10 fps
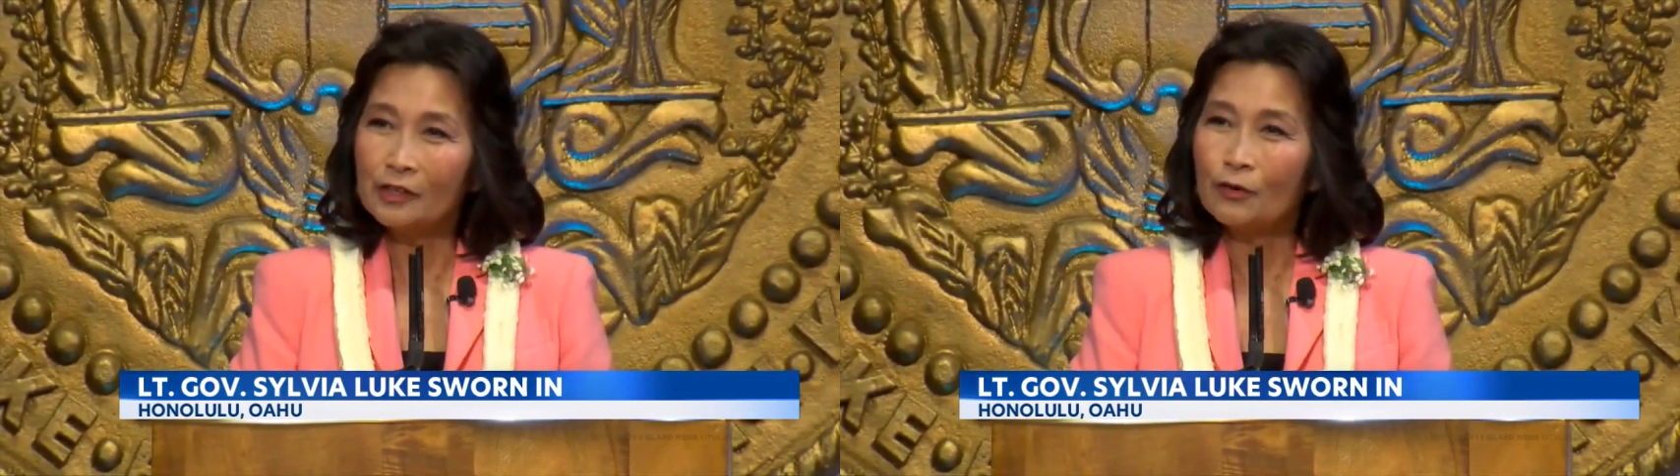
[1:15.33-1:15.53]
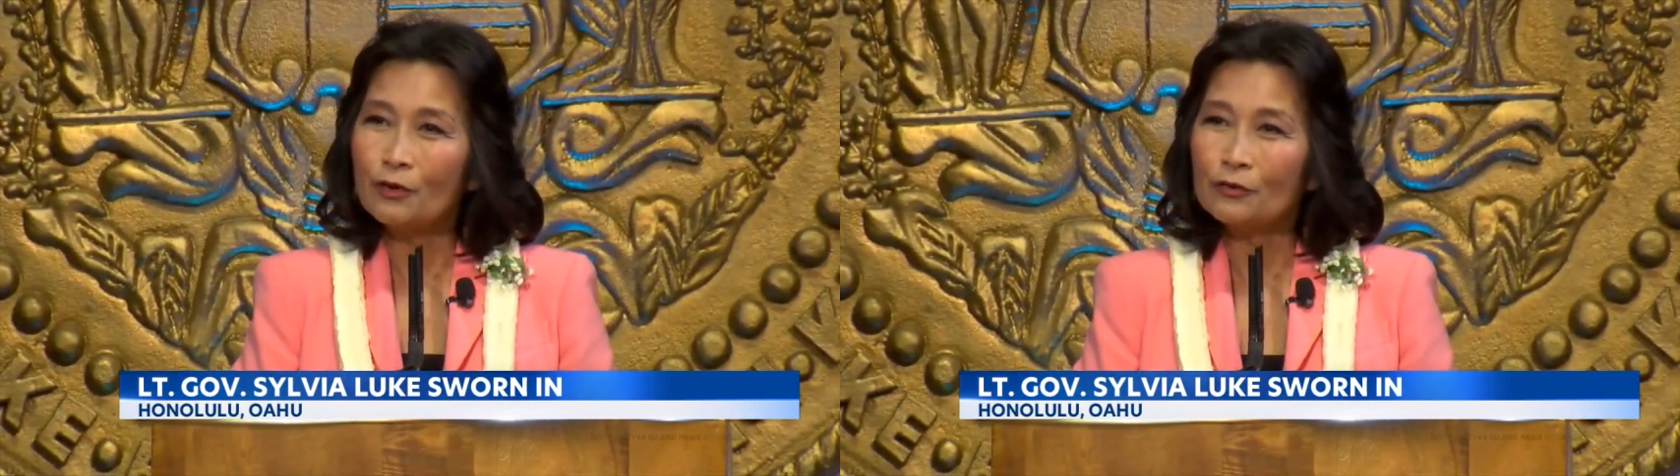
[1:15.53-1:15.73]

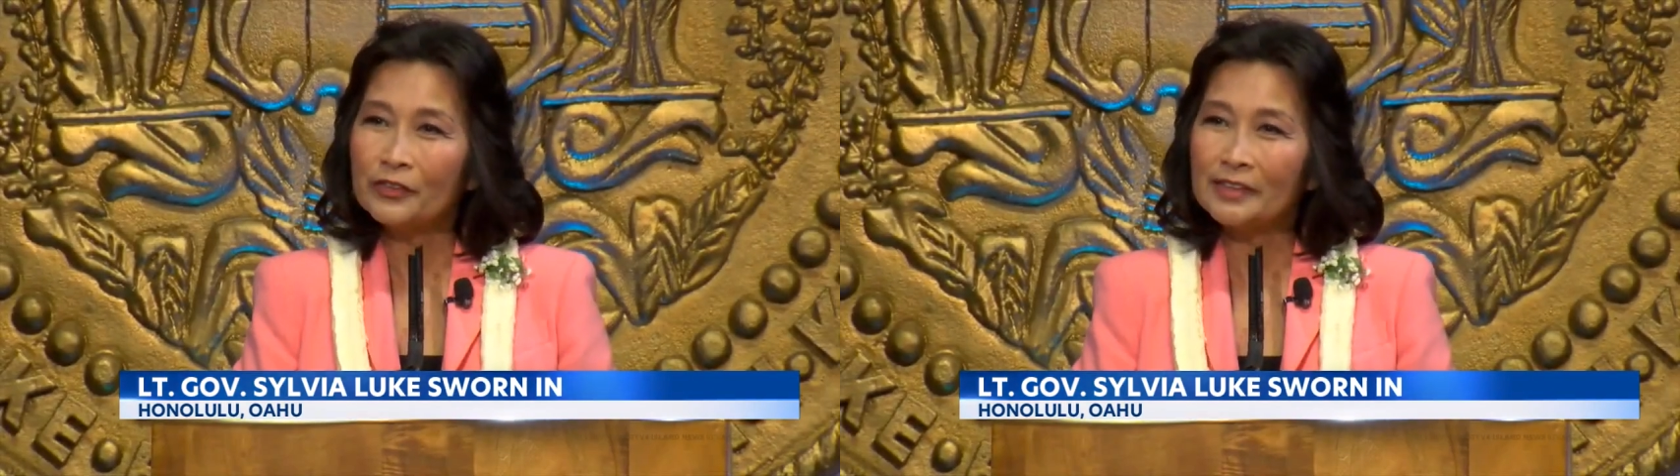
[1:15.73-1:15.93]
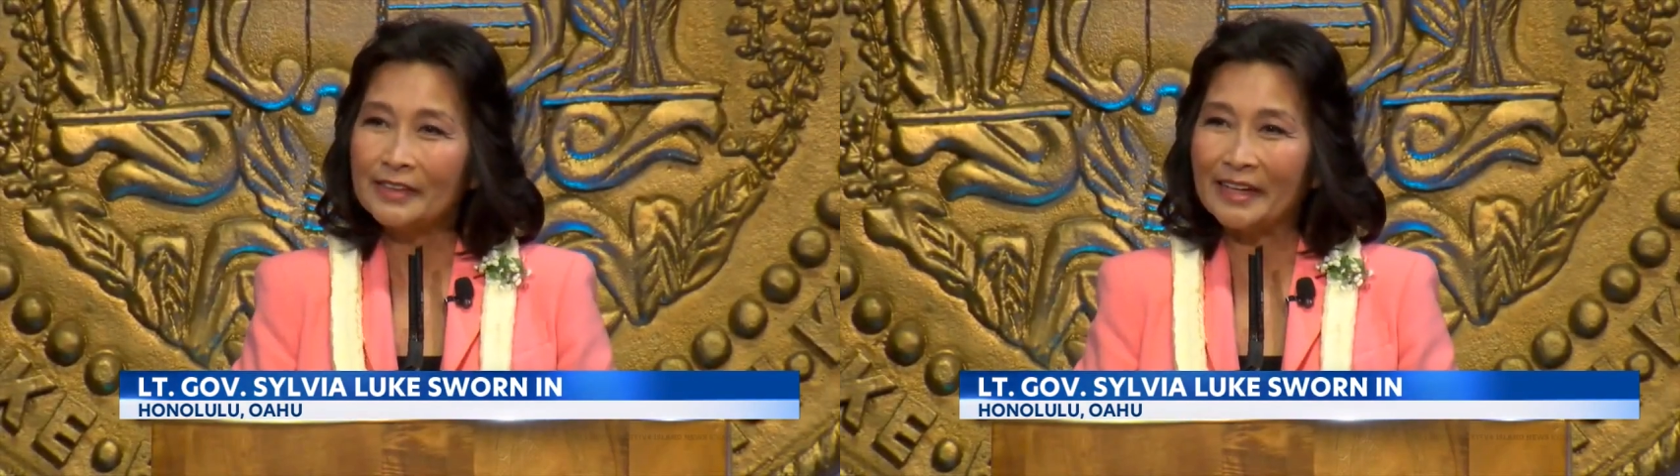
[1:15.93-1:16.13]

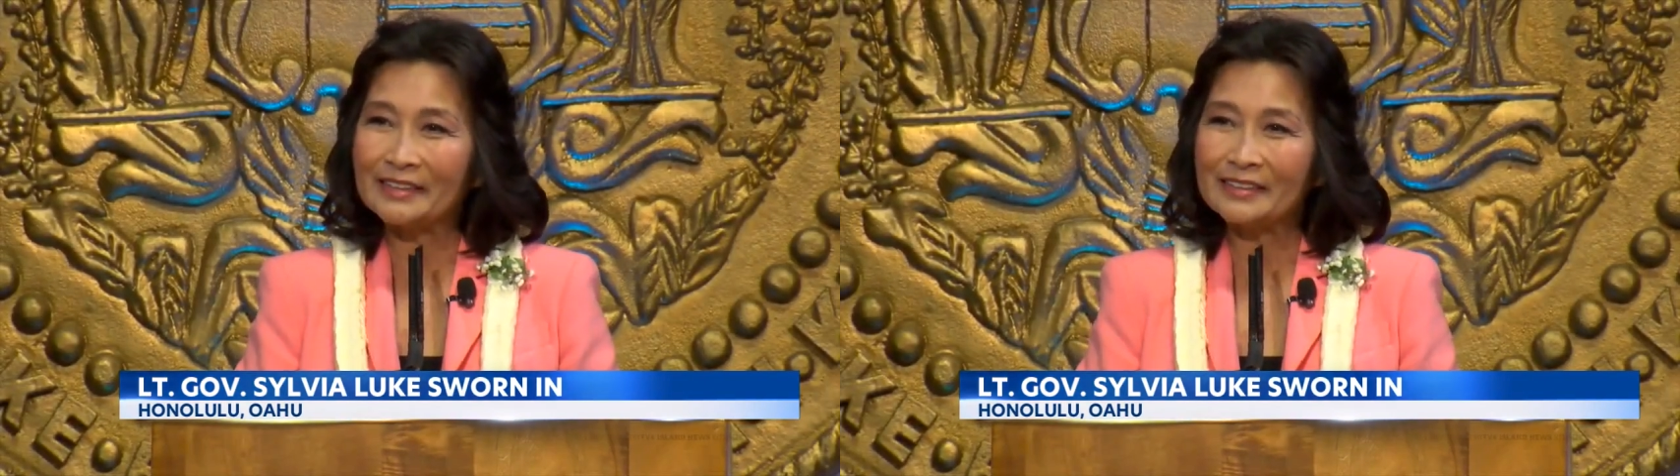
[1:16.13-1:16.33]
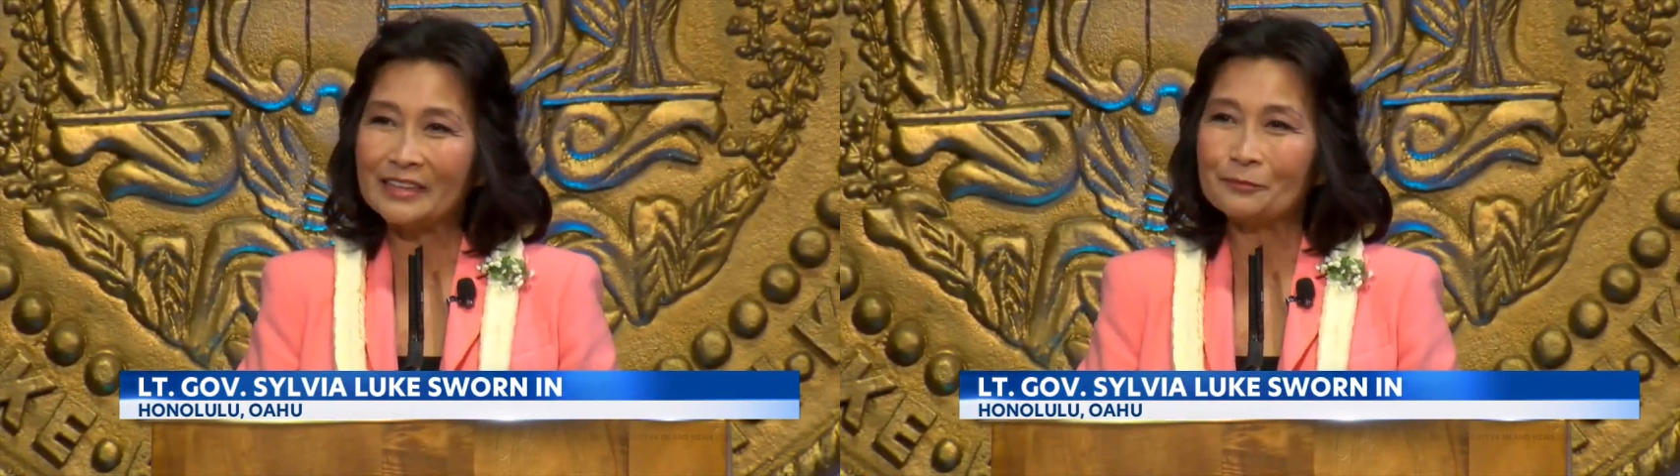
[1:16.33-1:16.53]
COVID
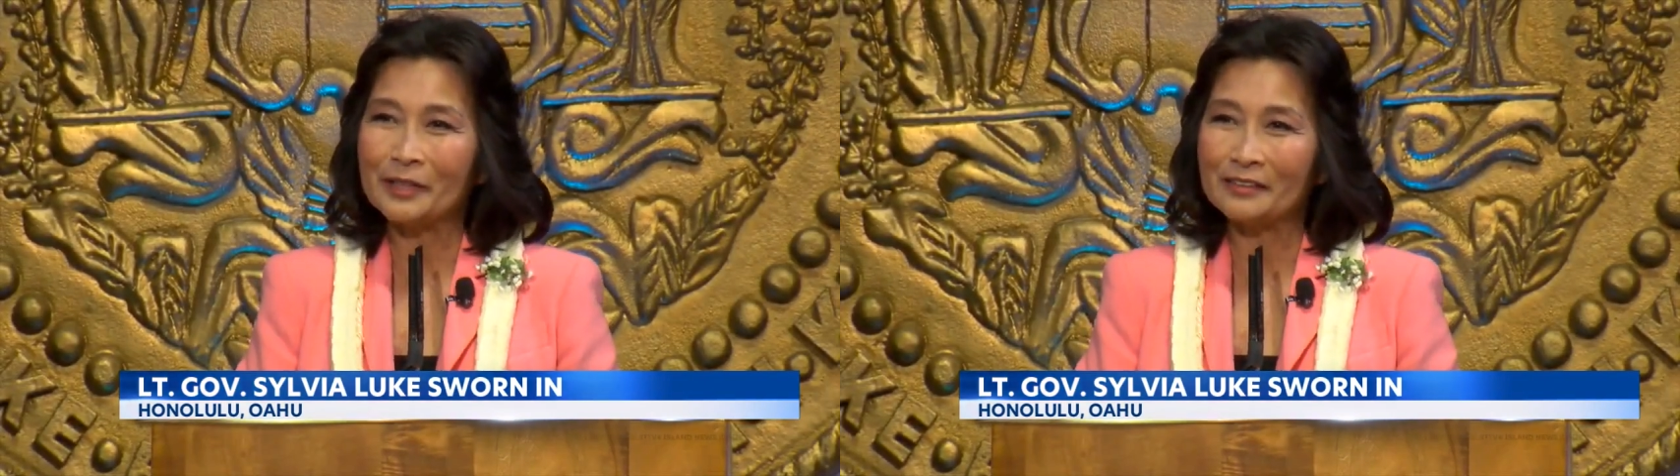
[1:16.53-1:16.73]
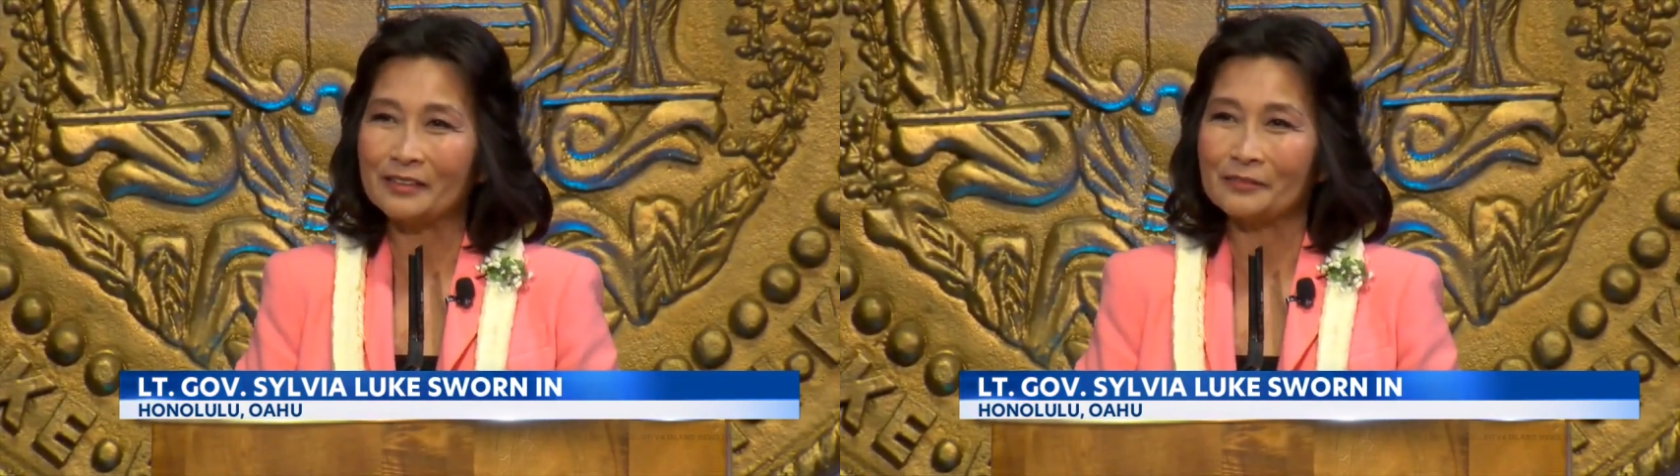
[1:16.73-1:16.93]
19
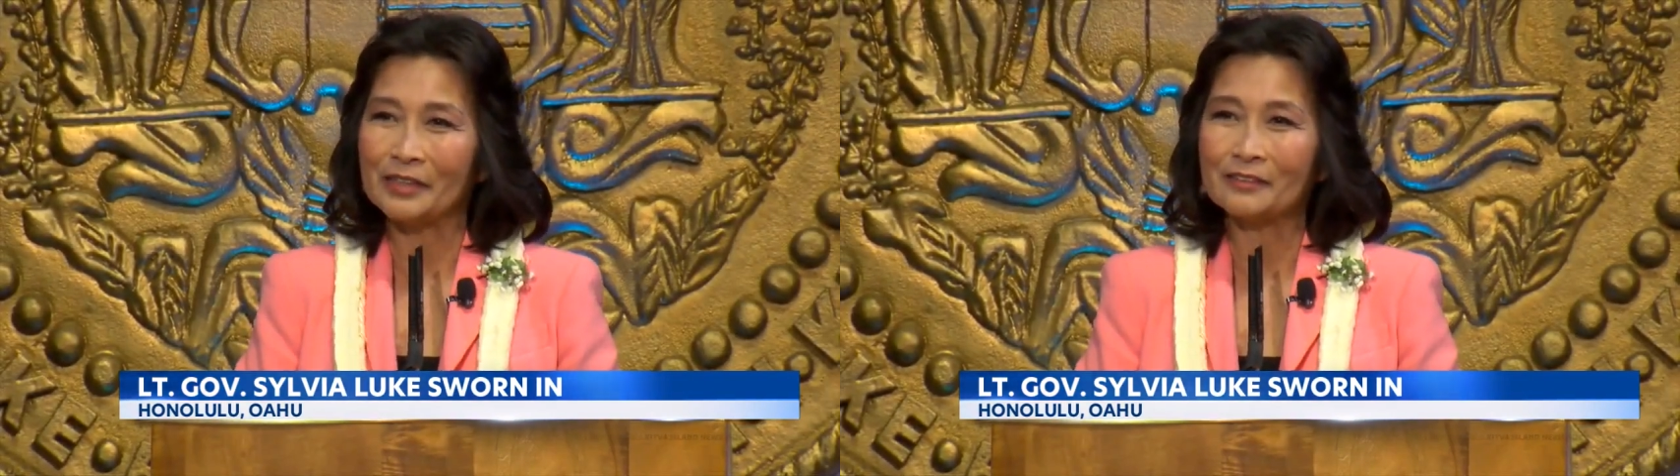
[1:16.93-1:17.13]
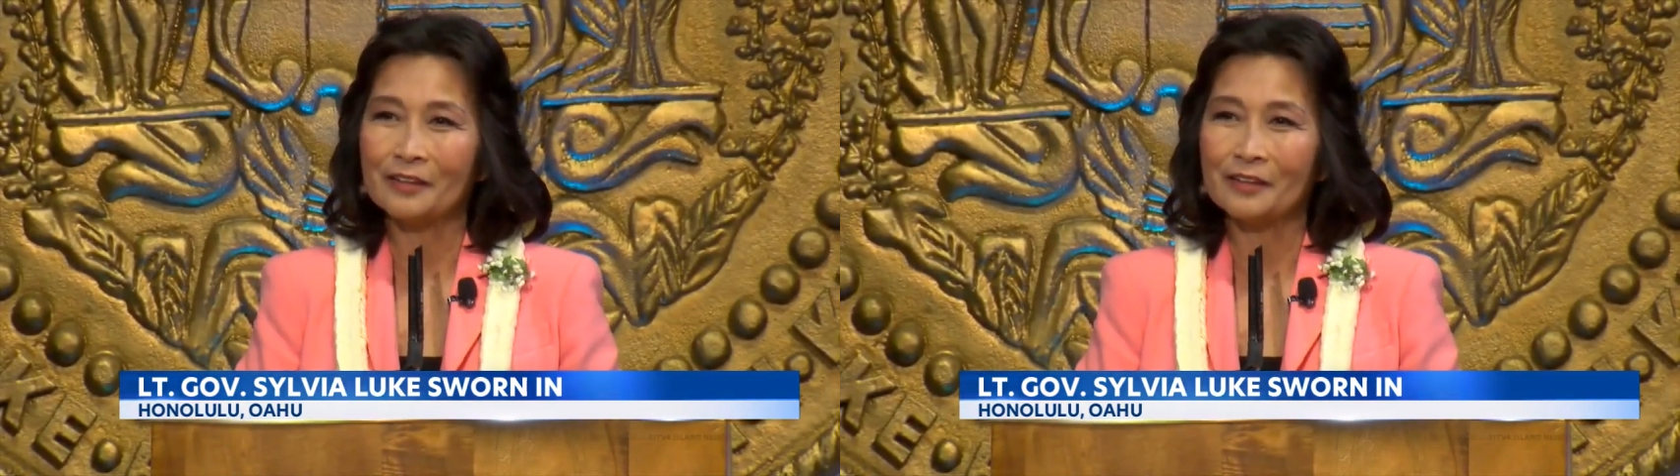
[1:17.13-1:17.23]
pandemic